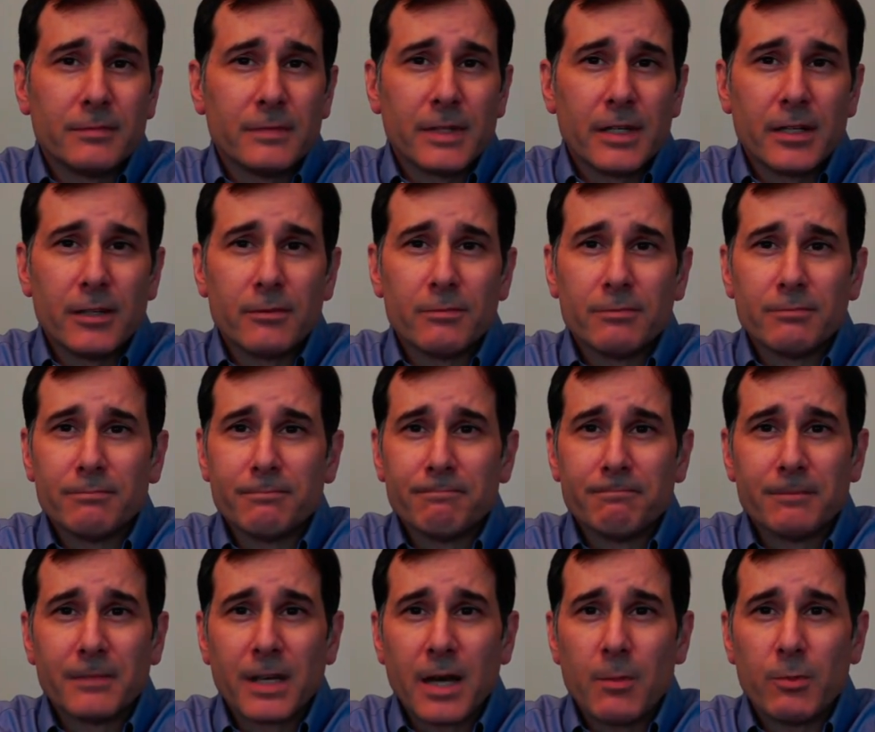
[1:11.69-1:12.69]
A
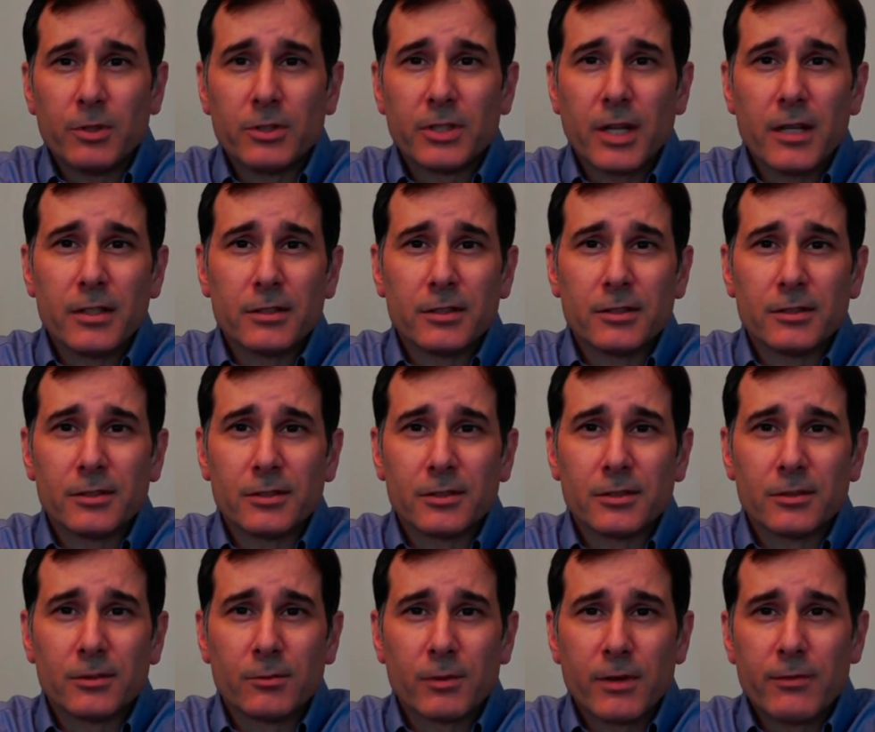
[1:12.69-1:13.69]
couple
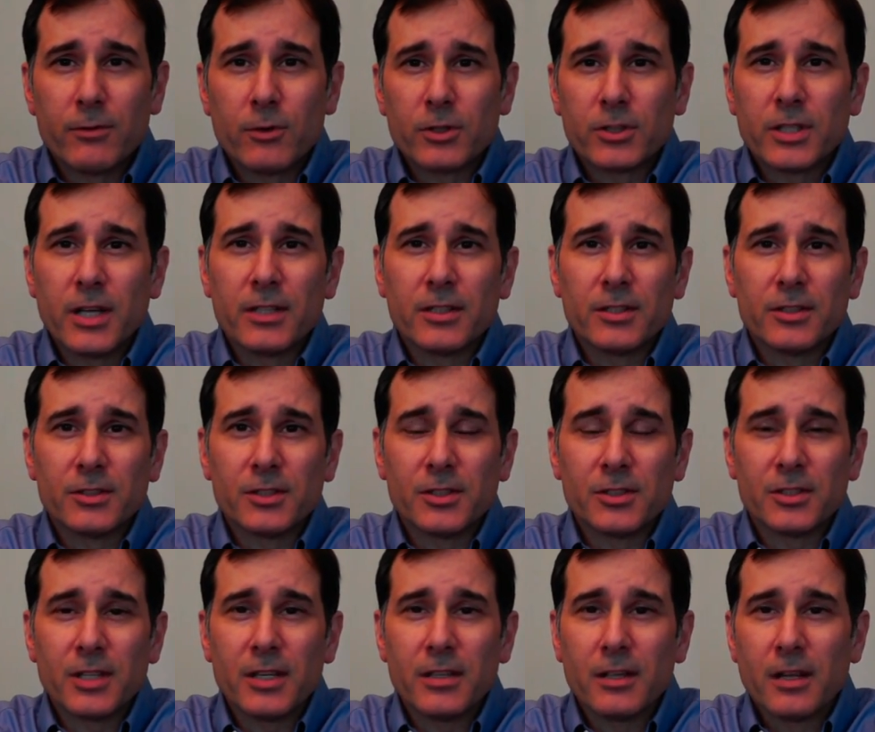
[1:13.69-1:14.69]
sentences, 3-4
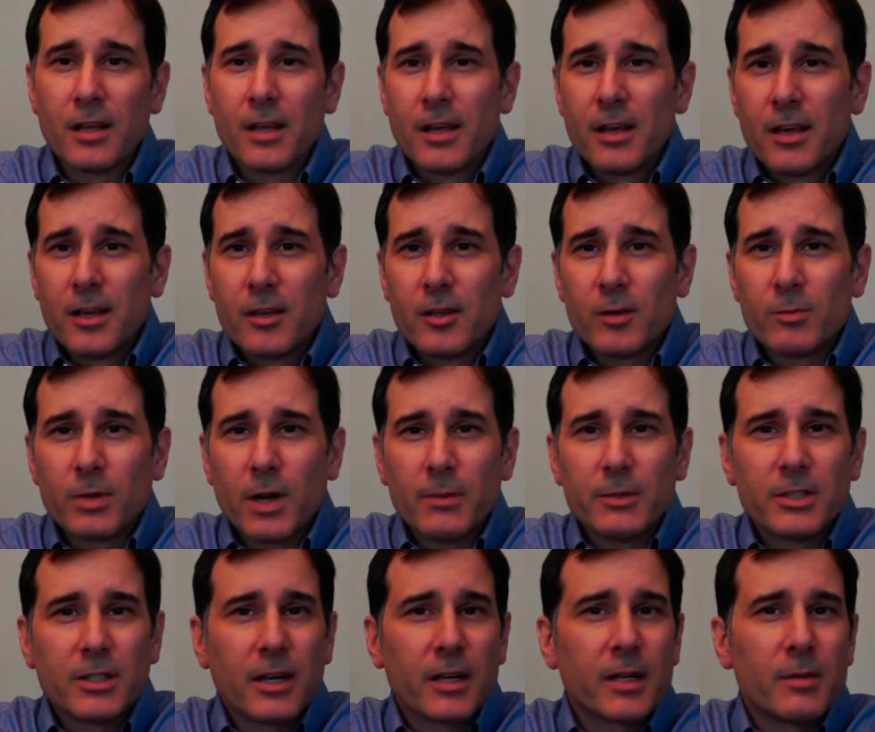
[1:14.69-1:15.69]
sentences in, you're
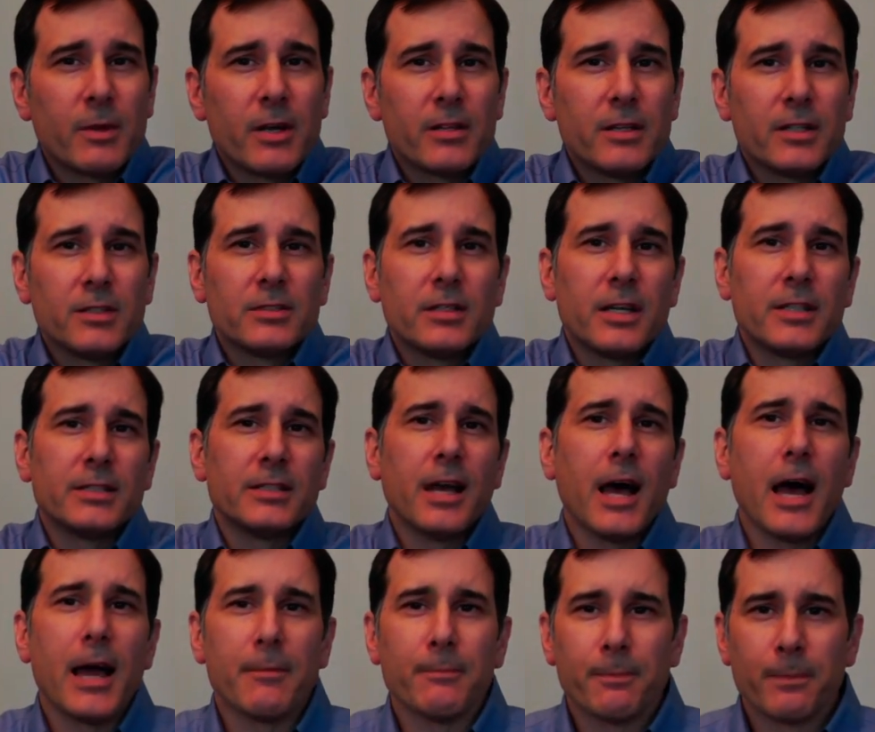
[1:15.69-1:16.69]
probably talking about things like
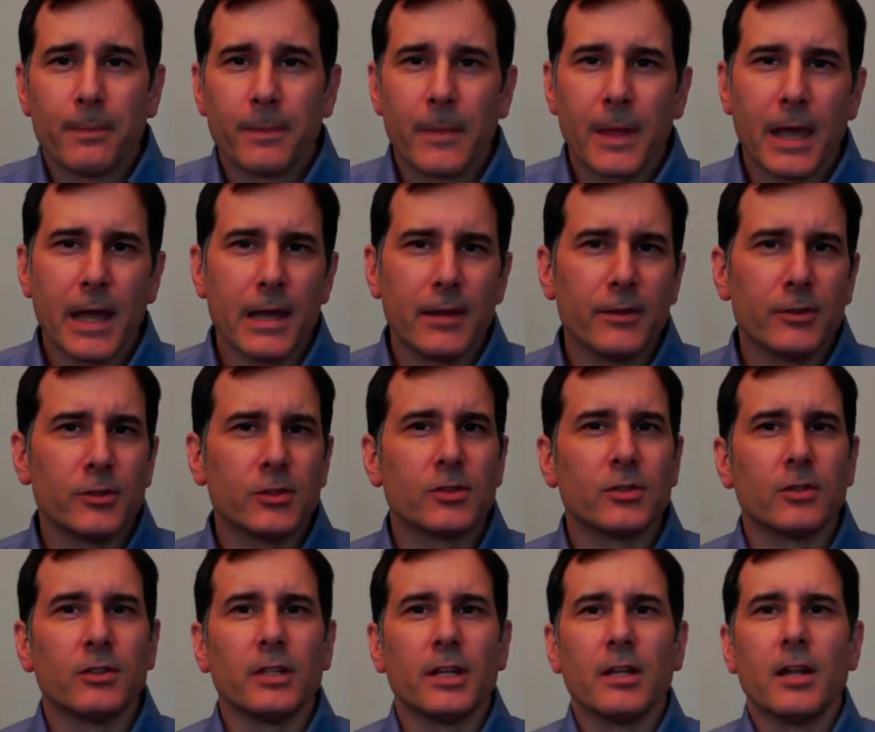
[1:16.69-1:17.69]
time, and there's
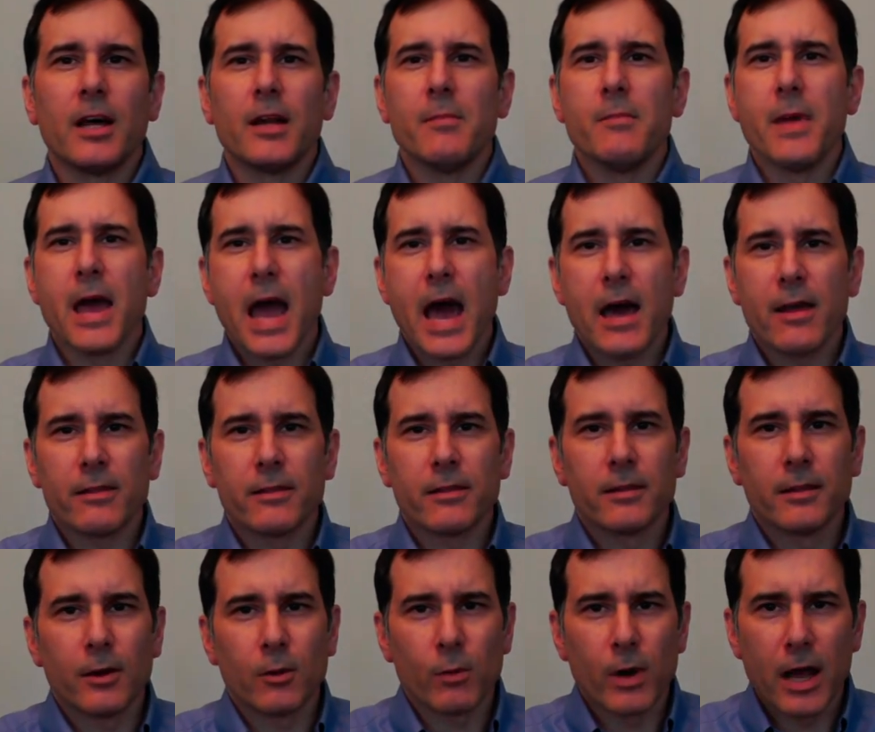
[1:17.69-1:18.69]
certainly a lot of
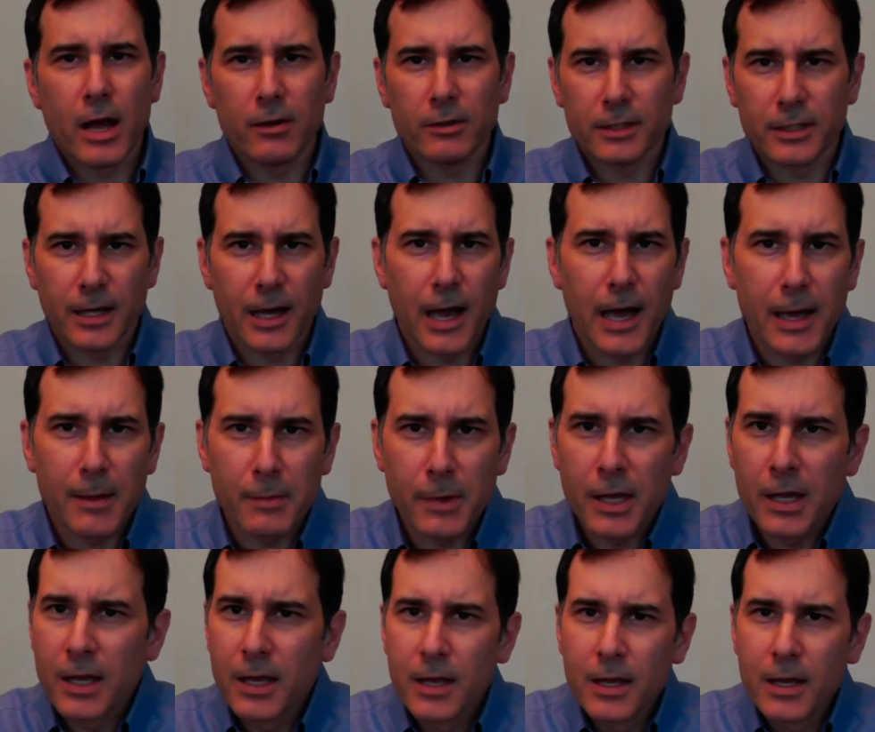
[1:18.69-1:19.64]
math around time,